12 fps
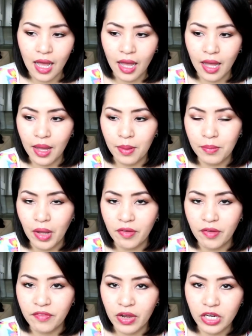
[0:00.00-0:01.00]

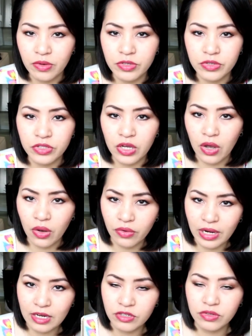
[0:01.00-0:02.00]
Very neutral
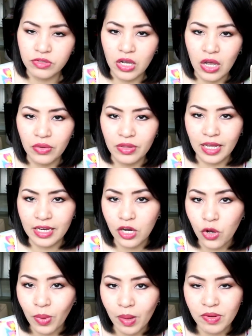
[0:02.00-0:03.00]
tone, natural tone, like
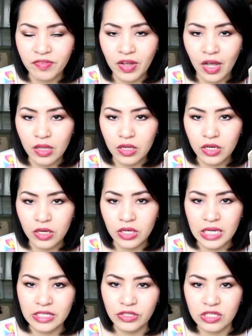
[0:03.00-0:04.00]
no pop of color.
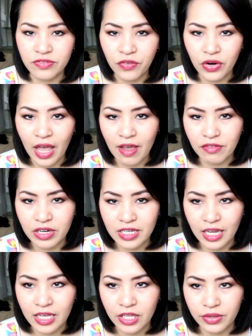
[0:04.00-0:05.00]
It's just for
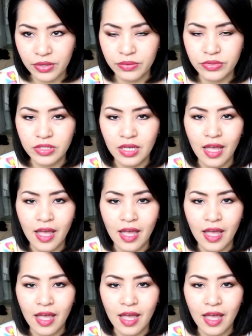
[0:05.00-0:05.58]
everyday use.